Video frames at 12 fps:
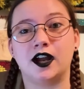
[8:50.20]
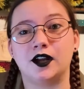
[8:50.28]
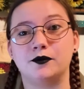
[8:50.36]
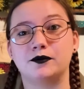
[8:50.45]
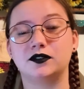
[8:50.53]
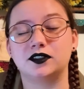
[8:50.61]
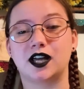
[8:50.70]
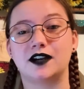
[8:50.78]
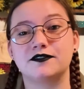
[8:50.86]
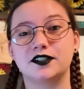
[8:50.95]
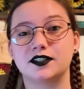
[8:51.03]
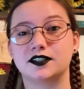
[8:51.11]
um,
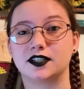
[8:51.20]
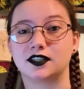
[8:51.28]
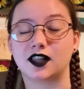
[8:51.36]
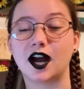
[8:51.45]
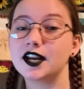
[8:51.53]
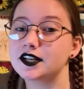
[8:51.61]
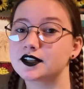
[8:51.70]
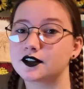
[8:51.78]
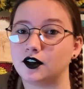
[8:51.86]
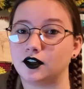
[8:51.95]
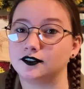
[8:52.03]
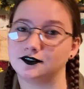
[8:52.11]
left neglect
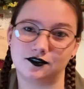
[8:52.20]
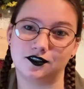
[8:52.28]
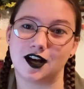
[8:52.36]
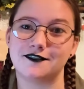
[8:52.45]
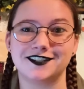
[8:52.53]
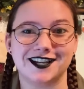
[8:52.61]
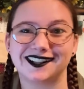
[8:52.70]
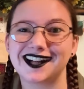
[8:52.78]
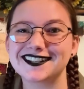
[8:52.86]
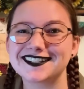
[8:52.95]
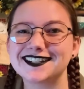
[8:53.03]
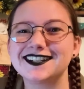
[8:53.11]
called Left
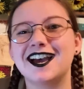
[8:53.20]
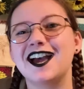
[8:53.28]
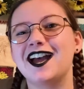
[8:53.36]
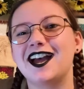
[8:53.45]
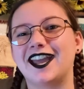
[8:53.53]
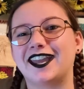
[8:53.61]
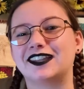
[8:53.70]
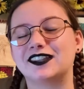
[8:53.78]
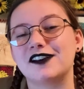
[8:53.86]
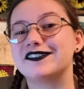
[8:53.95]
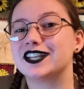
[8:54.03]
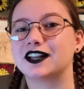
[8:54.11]
Neglected, and
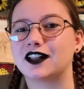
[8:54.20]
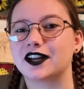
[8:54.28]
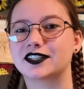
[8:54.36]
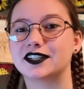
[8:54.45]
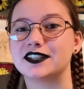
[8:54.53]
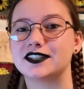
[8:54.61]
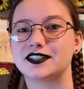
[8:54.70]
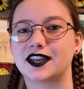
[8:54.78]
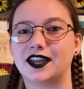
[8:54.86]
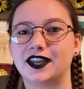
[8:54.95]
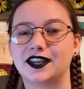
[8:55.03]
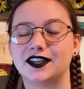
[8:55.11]
left neglect is
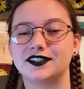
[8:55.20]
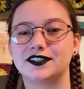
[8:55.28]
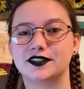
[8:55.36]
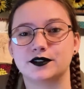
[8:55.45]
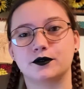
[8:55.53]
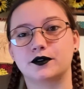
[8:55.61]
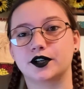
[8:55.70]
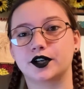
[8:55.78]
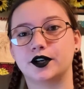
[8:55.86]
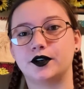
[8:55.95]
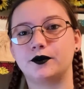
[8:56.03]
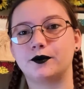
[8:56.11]
a
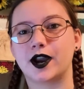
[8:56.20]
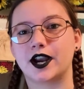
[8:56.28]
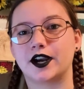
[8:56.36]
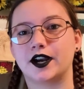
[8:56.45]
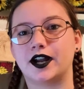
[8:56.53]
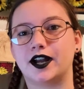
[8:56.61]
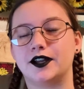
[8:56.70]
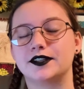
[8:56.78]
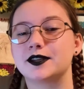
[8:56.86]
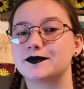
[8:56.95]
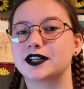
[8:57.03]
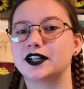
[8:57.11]
disorder where uh,
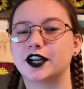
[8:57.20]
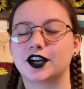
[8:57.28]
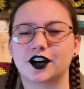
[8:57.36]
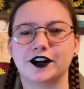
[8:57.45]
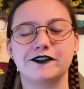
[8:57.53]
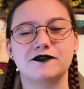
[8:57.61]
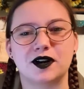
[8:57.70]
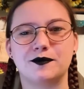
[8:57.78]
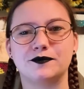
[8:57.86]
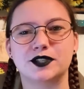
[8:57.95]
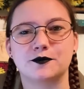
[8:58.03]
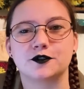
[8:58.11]
typically occurring
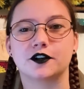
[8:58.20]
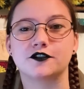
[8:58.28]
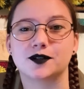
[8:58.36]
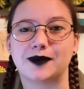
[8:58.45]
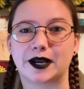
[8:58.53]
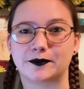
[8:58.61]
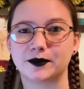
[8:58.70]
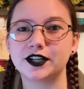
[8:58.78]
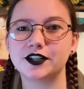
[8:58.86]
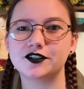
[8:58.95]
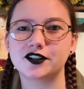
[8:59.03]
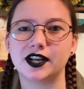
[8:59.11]
from some sort of traumatic brain
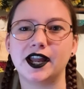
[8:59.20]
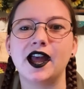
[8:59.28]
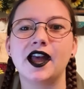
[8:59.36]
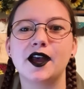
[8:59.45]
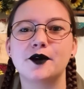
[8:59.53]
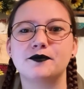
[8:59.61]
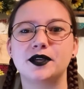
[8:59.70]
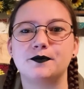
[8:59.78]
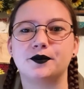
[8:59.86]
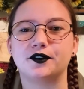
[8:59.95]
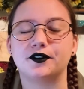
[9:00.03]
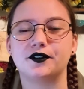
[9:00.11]
injury,
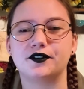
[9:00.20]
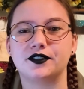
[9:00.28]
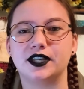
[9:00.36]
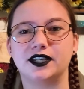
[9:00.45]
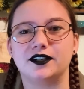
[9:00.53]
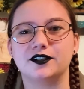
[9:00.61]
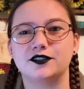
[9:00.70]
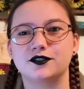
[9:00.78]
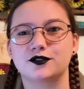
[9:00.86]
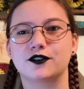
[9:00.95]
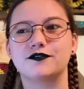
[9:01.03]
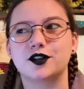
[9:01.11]
people then
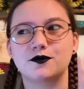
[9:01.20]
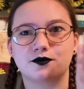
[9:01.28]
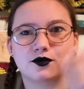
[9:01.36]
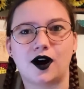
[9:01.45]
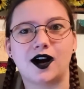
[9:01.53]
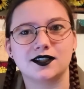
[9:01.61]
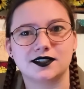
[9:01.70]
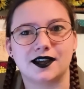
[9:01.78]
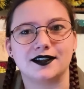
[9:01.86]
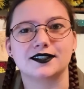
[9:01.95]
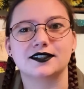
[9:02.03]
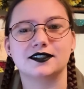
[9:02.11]
sort of don't
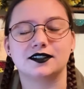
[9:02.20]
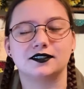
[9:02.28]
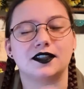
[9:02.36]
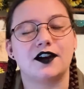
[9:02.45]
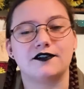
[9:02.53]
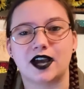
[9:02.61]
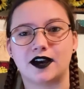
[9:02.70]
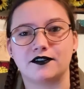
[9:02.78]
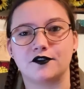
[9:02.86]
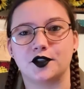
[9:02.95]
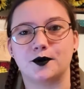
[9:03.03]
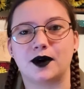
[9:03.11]
process the left half
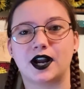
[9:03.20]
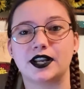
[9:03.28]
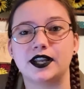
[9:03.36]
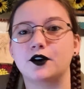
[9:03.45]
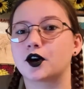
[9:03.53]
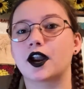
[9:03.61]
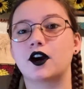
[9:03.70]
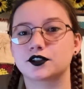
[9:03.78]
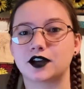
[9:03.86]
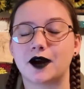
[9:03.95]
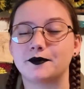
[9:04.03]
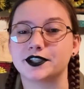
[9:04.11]
of their body, or it
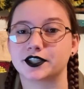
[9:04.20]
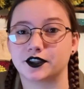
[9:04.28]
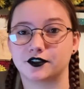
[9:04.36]
also happens on